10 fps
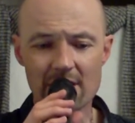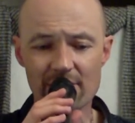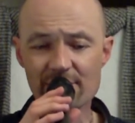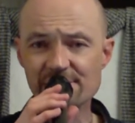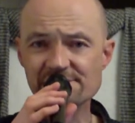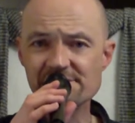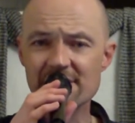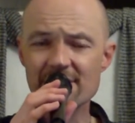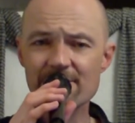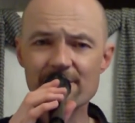This
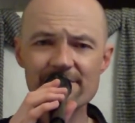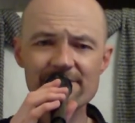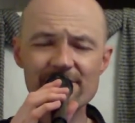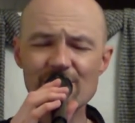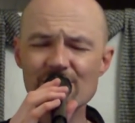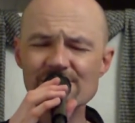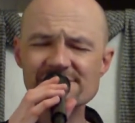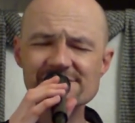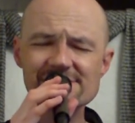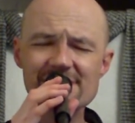ain't the
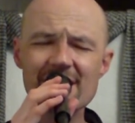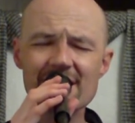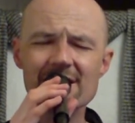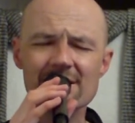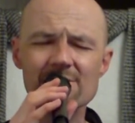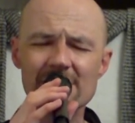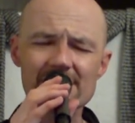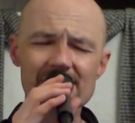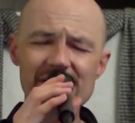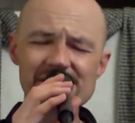first time
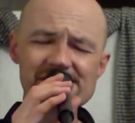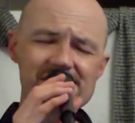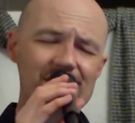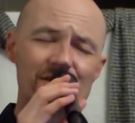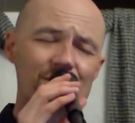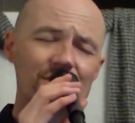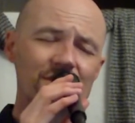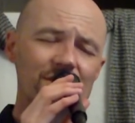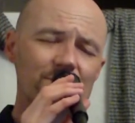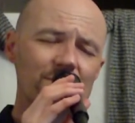he's done
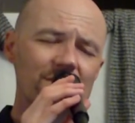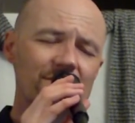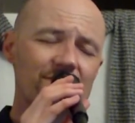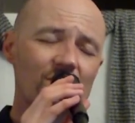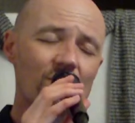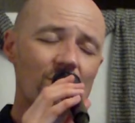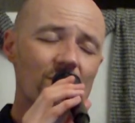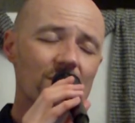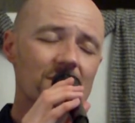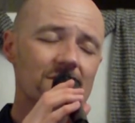it before,
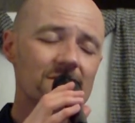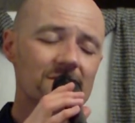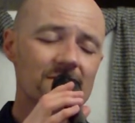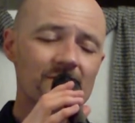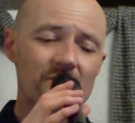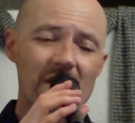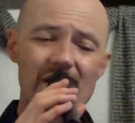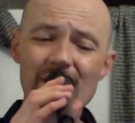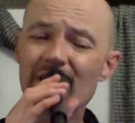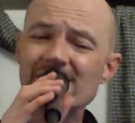
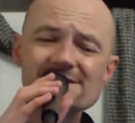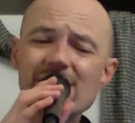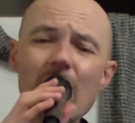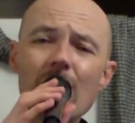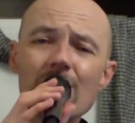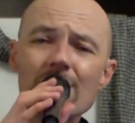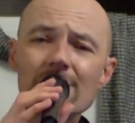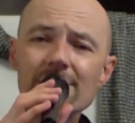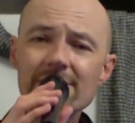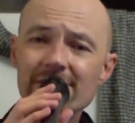and it's hard
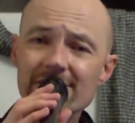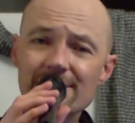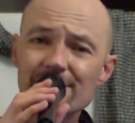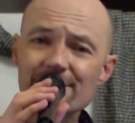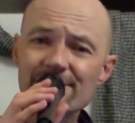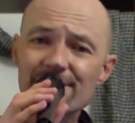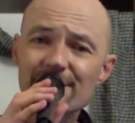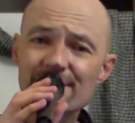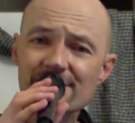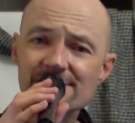to
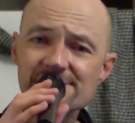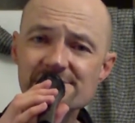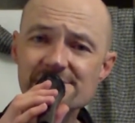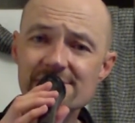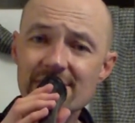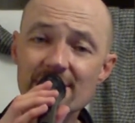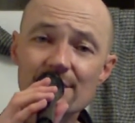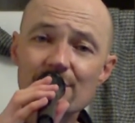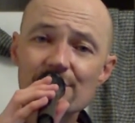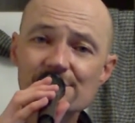face
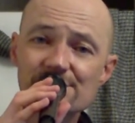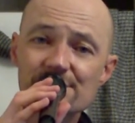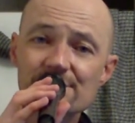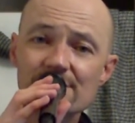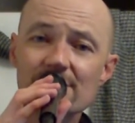the truth